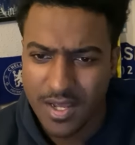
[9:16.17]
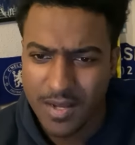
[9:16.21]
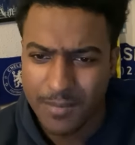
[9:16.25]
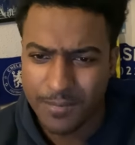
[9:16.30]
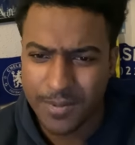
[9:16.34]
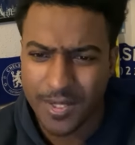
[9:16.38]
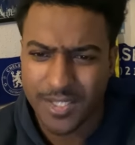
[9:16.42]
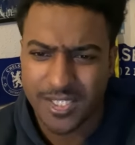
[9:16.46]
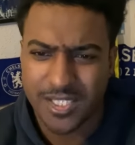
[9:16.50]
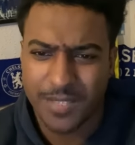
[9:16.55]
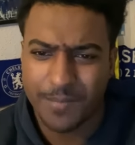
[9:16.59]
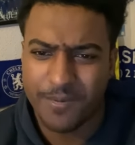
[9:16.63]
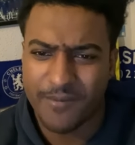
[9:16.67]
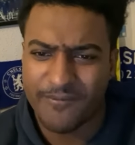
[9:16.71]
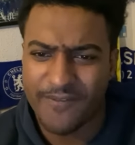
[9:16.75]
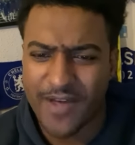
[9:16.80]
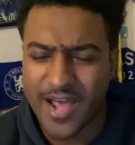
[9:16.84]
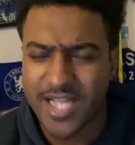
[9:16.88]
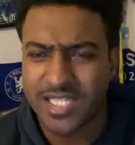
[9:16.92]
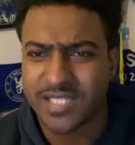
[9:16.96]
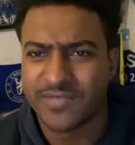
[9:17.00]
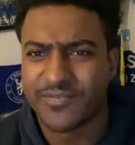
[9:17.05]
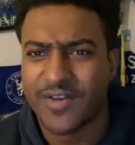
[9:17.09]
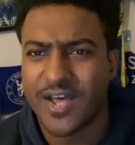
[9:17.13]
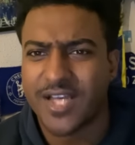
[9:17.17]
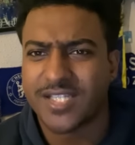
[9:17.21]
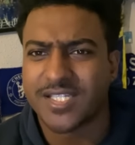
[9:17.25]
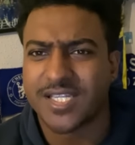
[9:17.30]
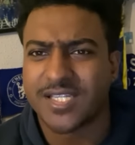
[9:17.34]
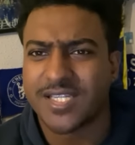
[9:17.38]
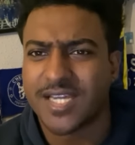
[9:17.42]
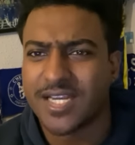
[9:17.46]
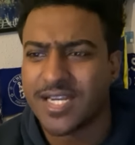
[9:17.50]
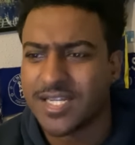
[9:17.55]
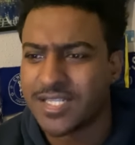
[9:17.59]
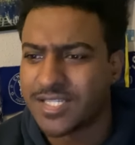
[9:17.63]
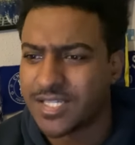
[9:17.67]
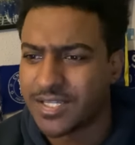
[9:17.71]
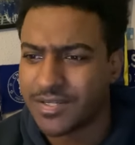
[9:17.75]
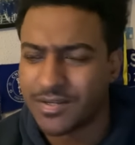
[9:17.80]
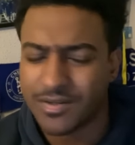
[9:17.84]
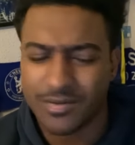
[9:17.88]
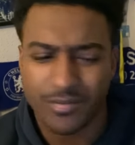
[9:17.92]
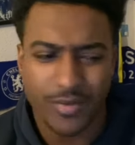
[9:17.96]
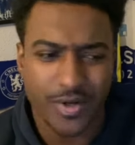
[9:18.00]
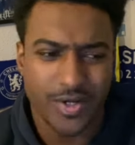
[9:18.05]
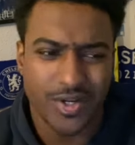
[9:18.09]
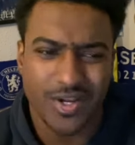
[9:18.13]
Plus, he provides versatility. When are